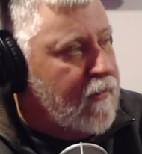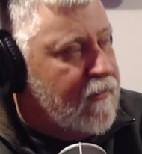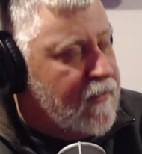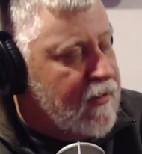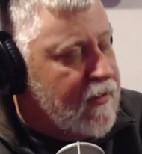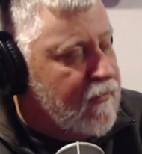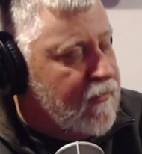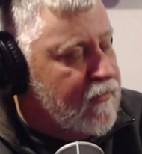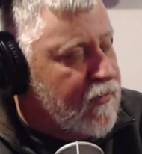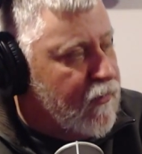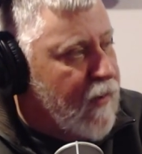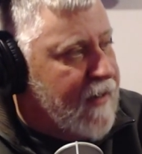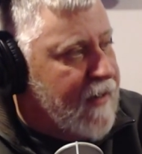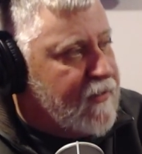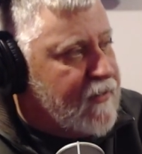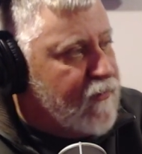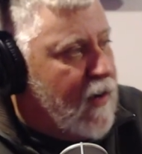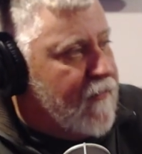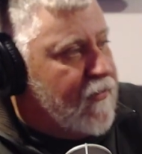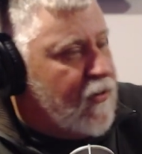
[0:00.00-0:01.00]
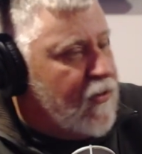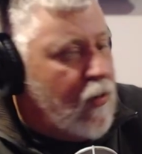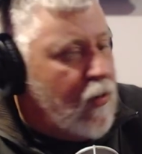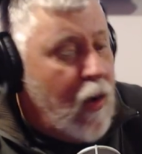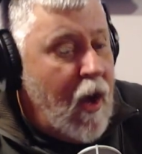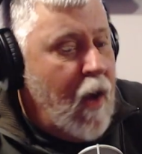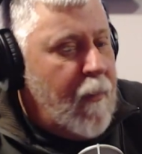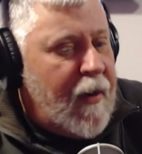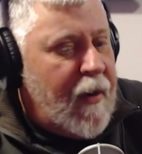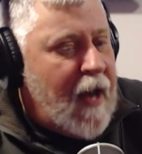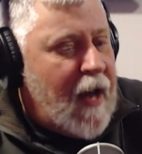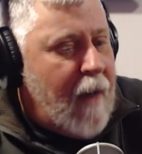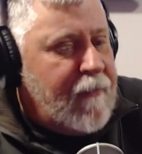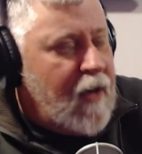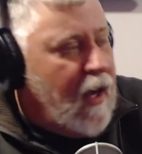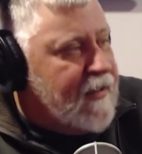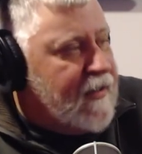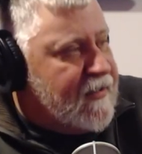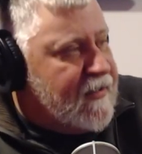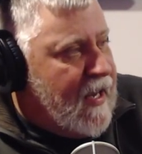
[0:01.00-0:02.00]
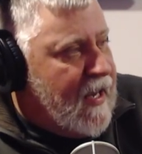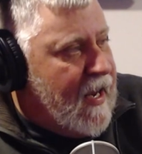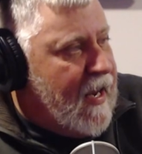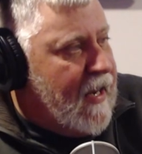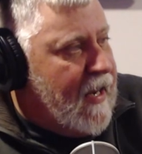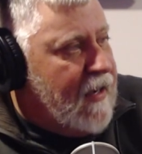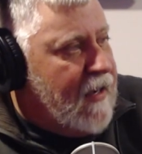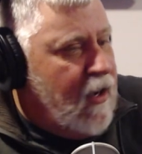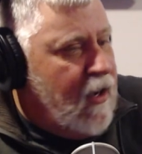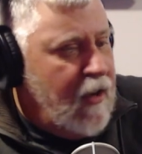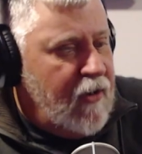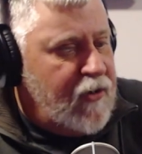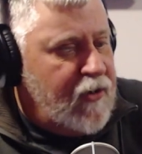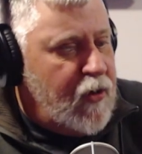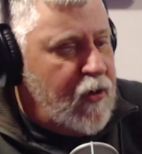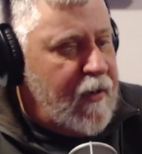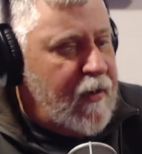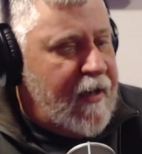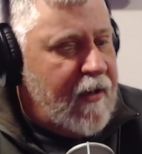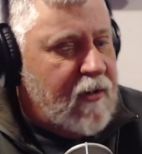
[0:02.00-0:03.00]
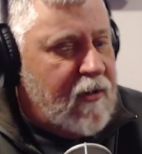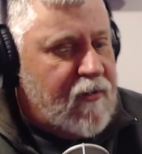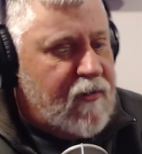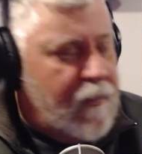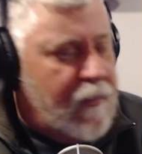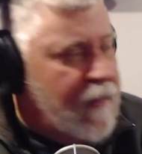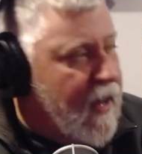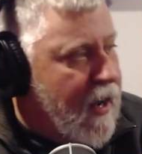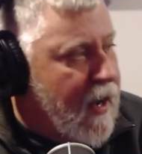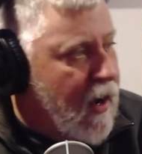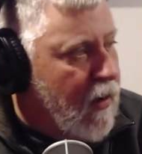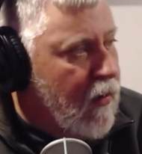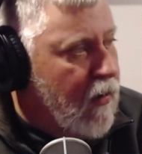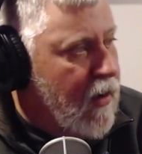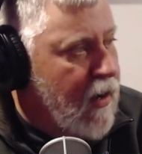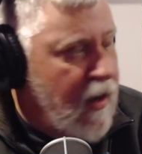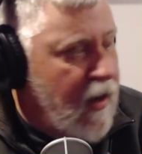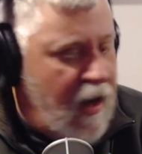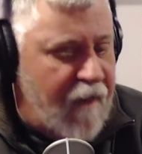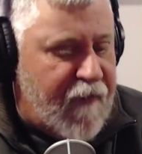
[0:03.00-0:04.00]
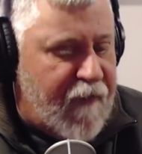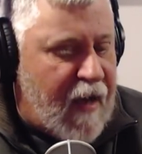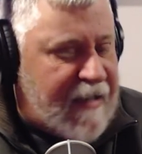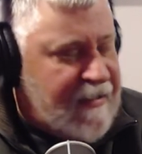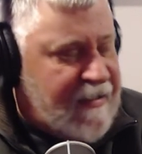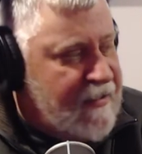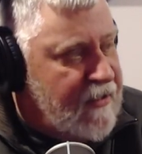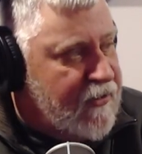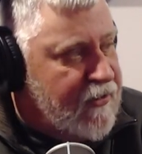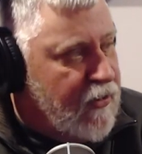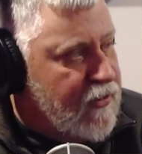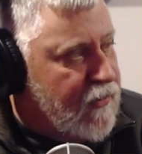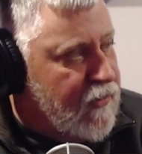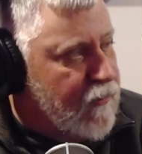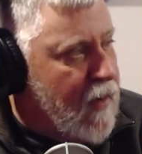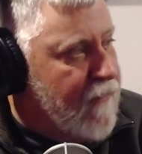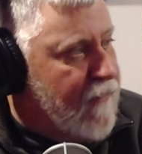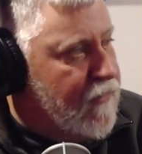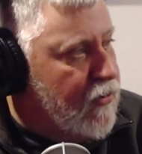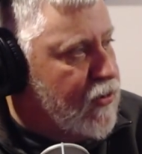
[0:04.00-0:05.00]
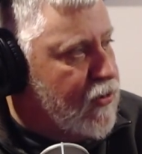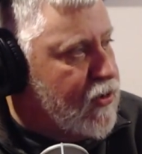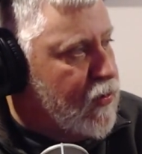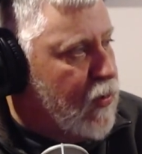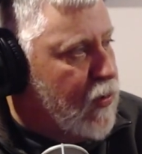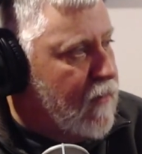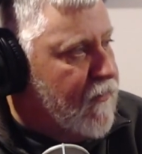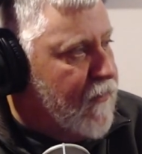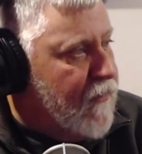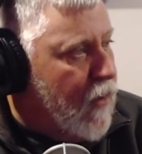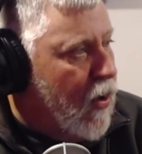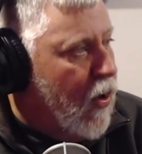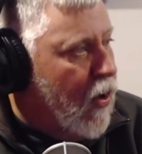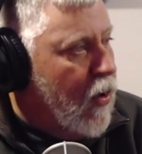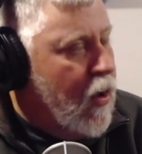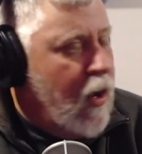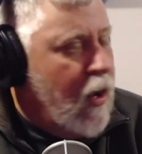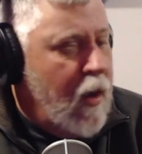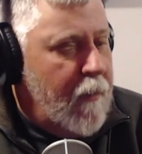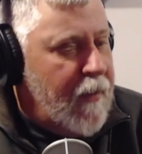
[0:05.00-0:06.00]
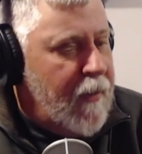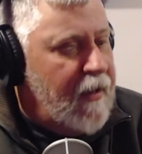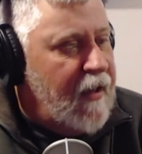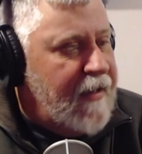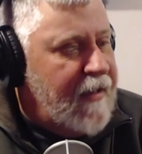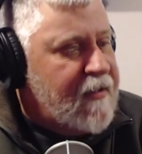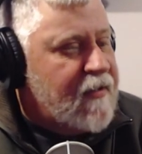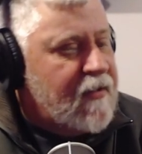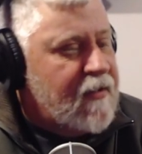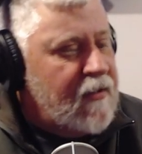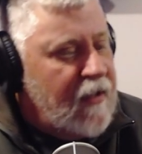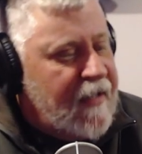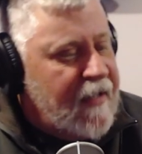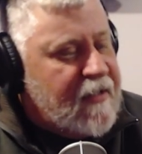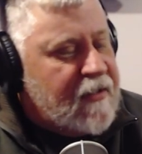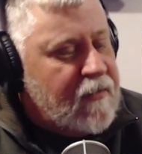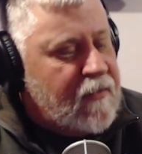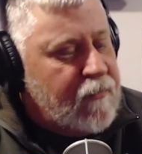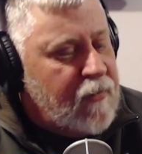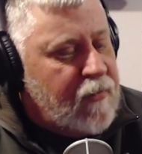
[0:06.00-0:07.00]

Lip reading: to raise revenue. But I'm not saying 2 years from now, if I see that there's a revenue shortfall, but let's